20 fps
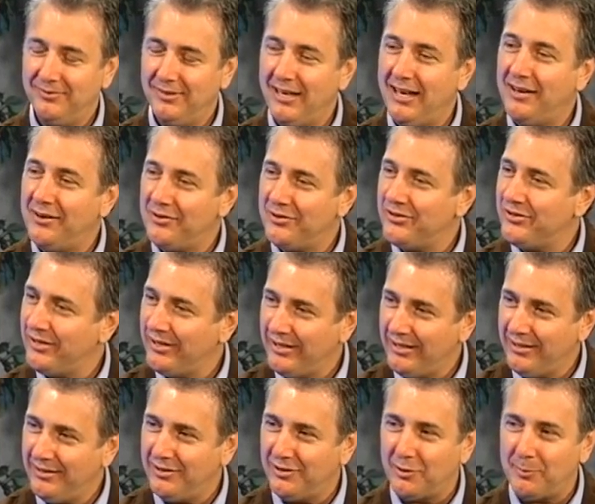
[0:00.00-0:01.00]

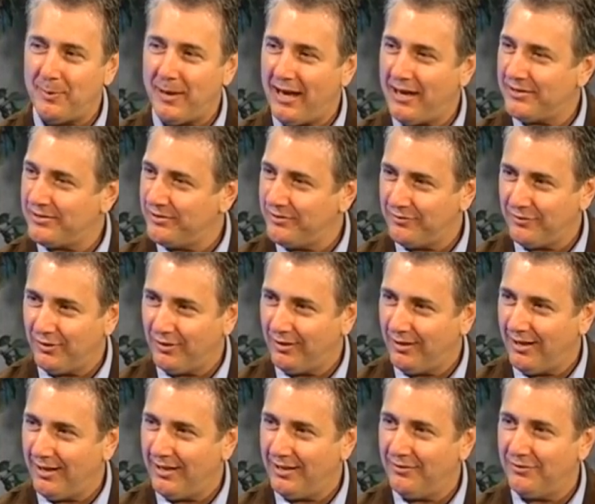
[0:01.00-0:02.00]
energy, their passion for
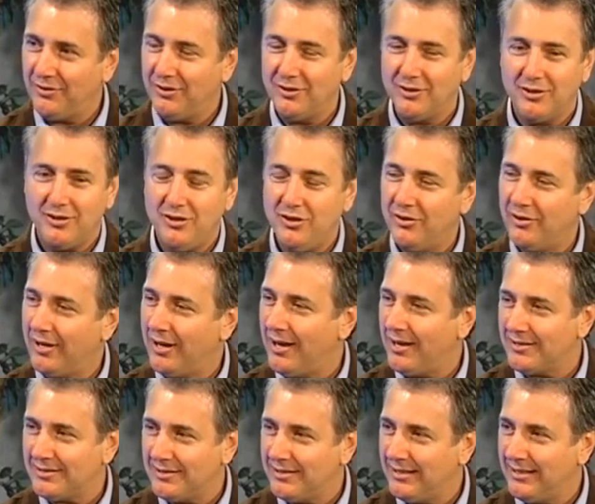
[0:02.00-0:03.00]
life, their
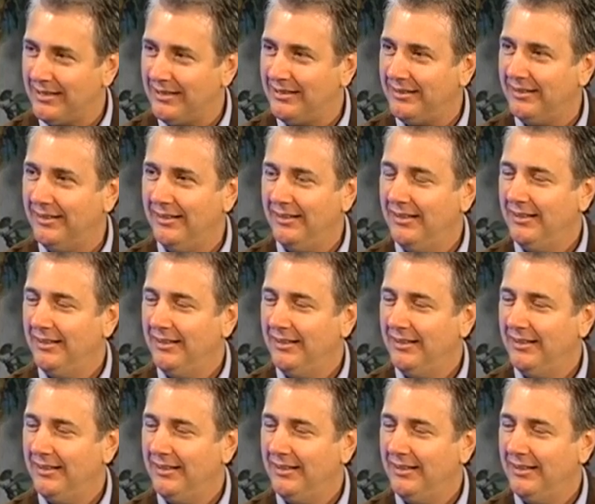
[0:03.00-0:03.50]
curiosity.